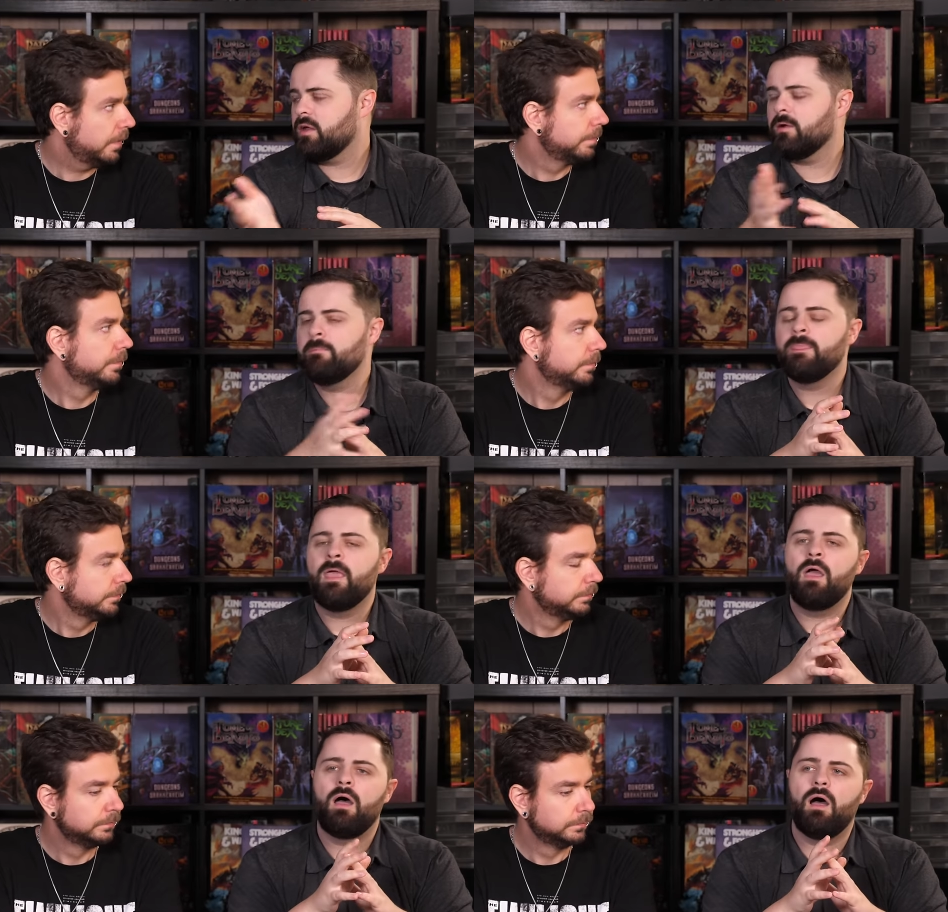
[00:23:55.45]
Speaker 1: here
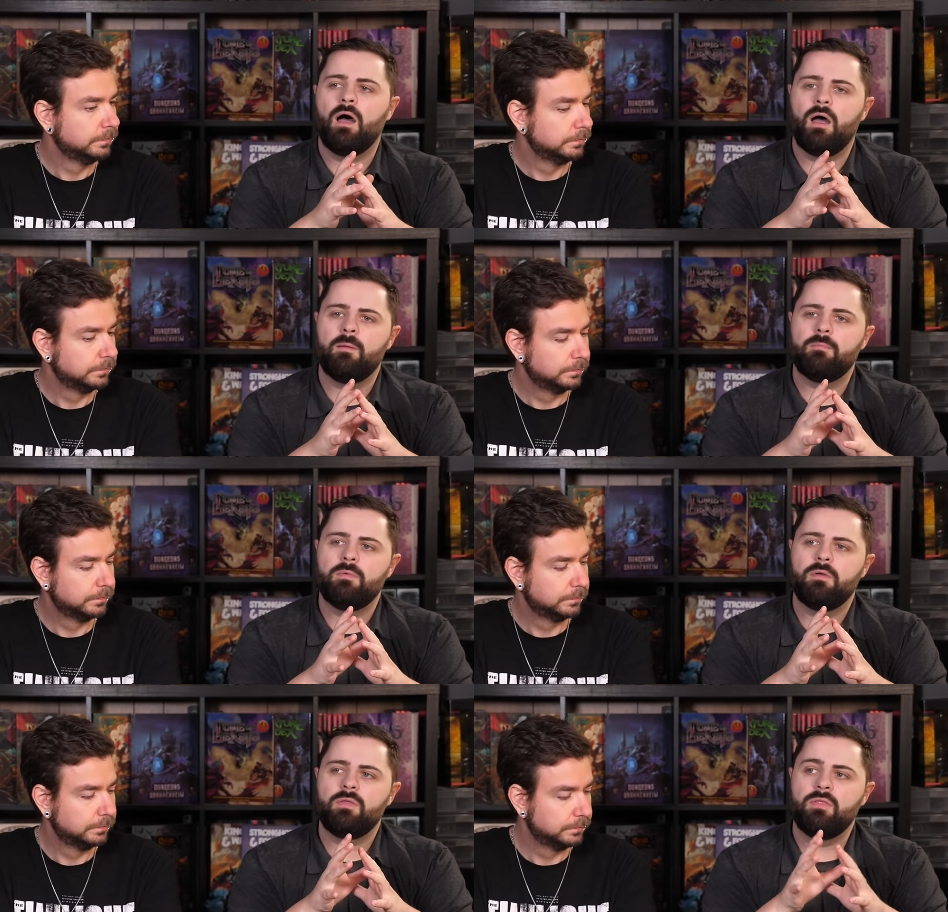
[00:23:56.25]
um,
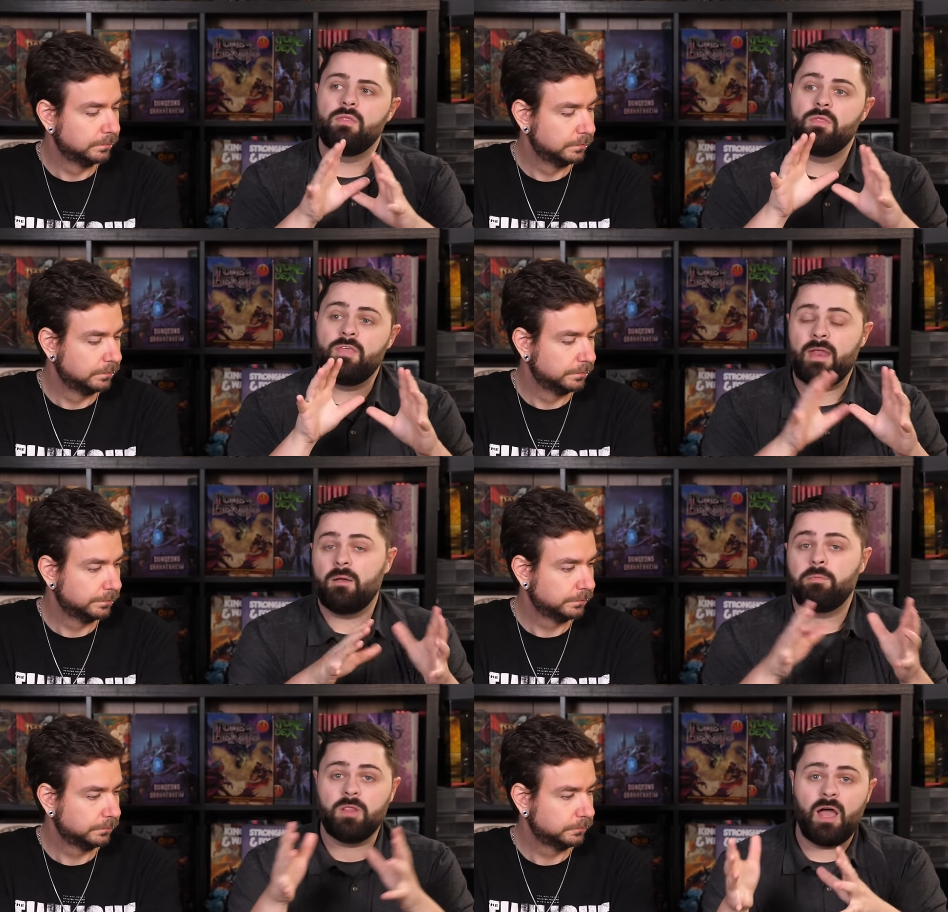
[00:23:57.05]
that
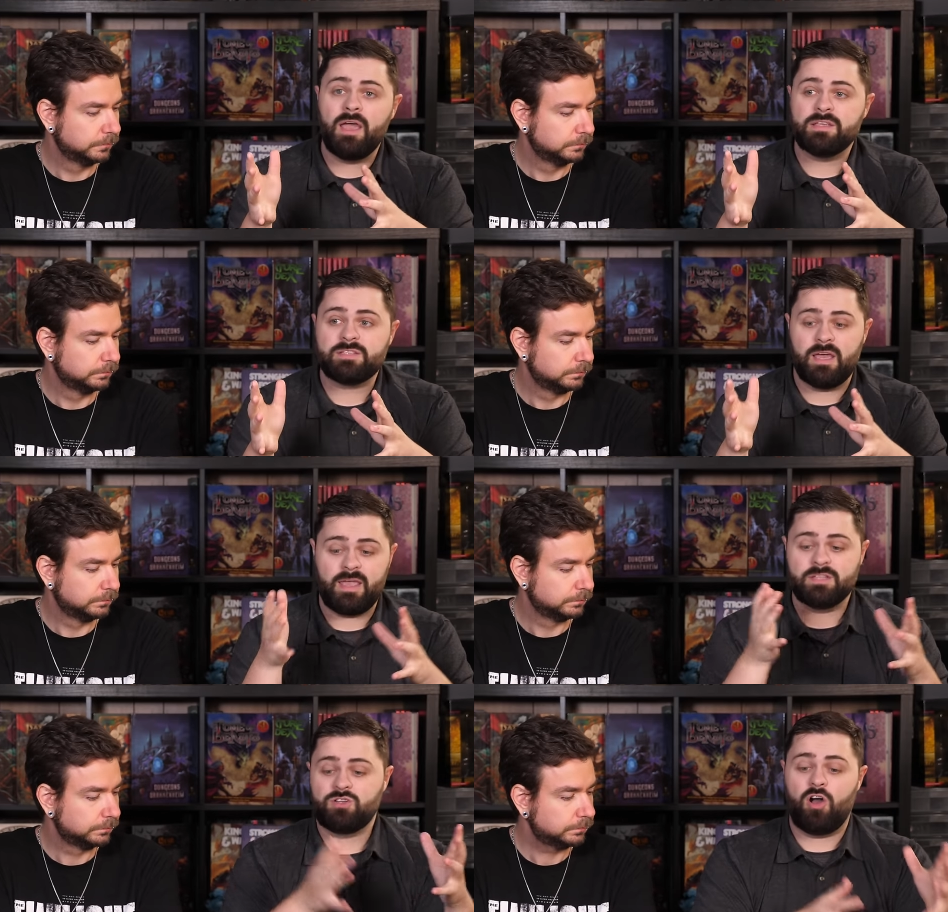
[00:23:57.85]
applies
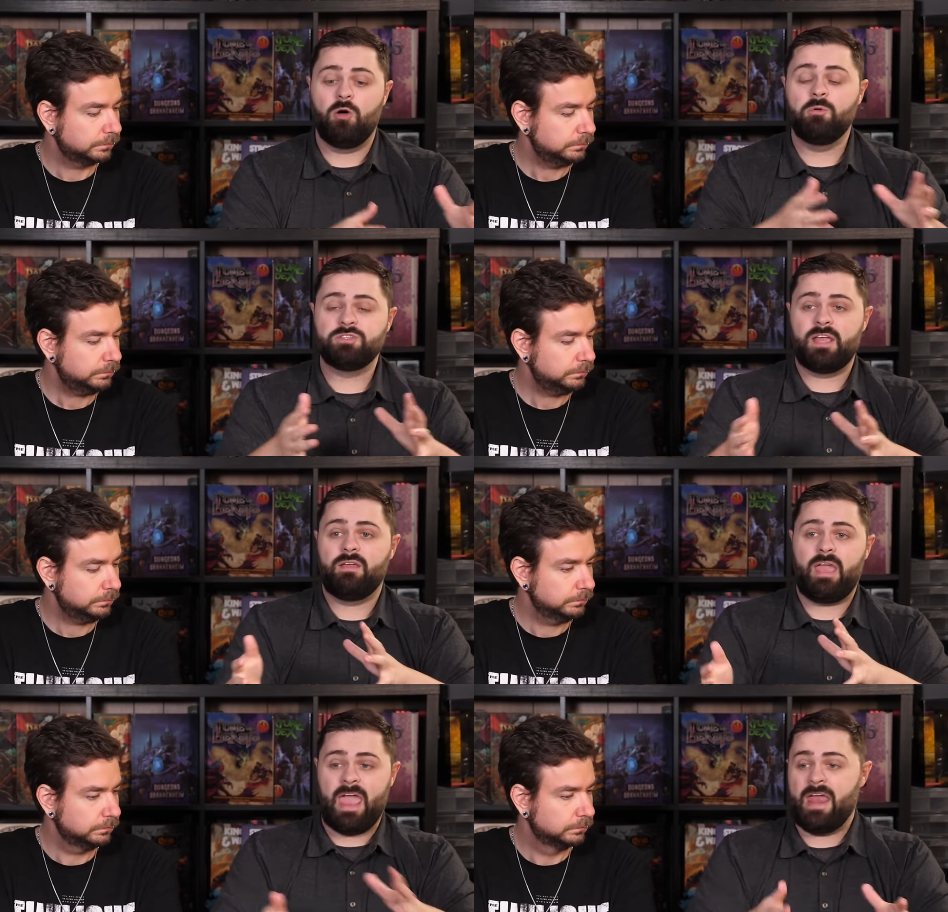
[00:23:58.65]
against almost
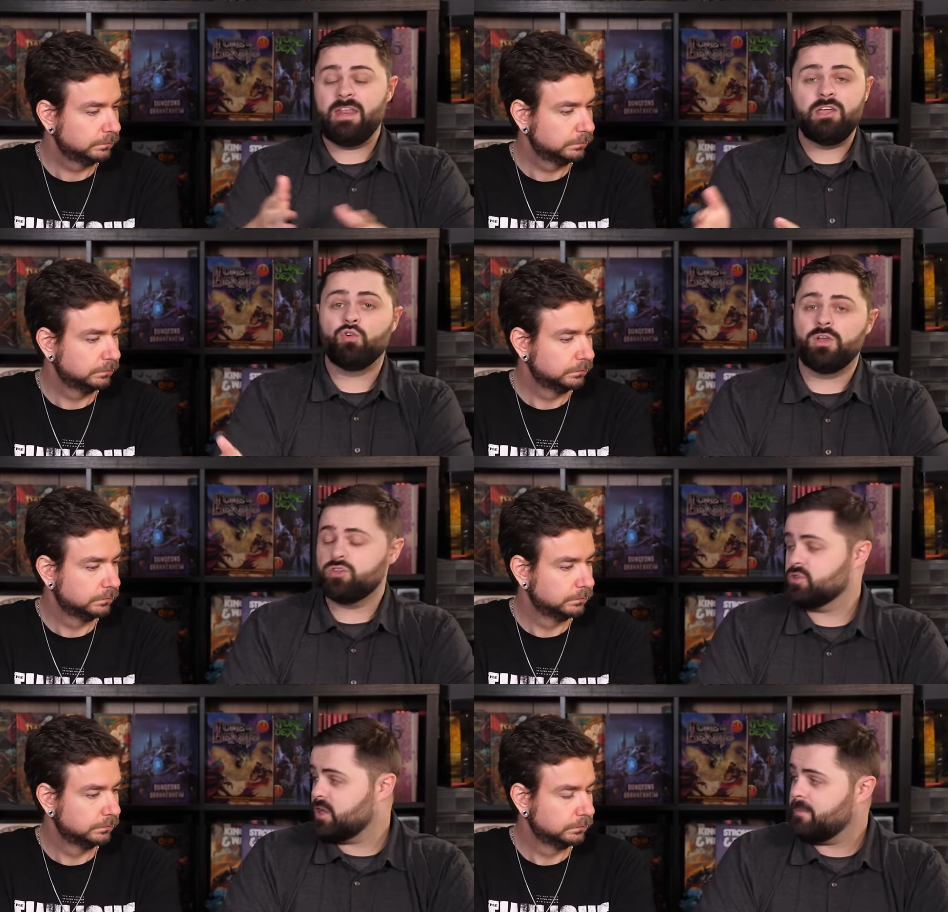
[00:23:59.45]
any
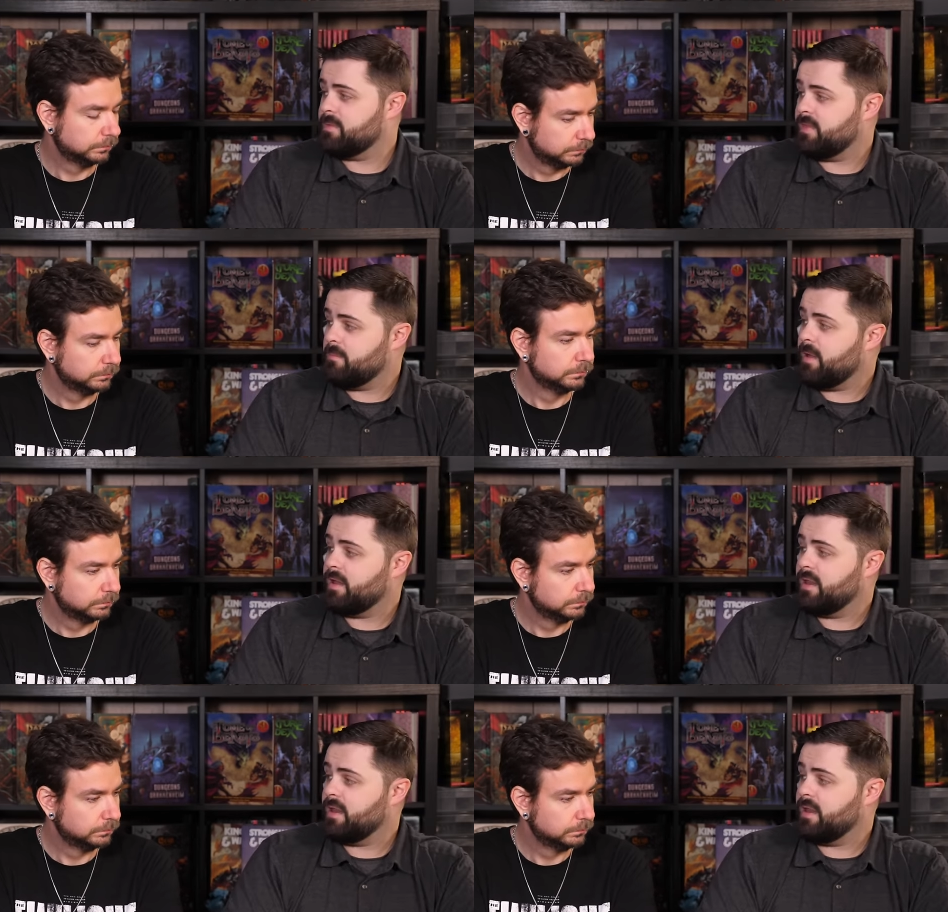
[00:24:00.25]
creature type that they might